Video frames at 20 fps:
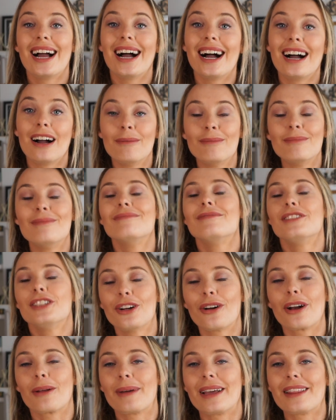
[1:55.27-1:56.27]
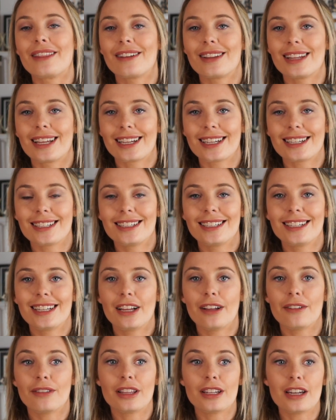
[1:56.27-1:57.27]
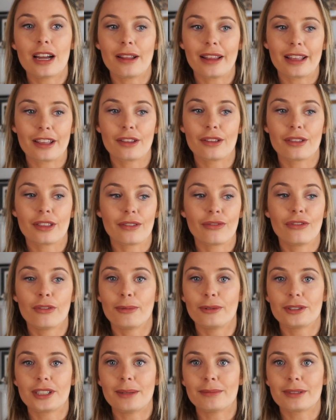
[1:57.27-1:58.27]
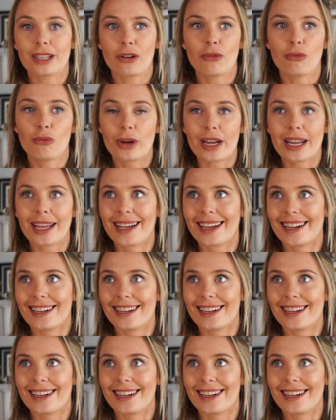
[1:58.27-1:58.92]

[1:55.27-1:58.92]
You know what I mean though, like, the football team's like winning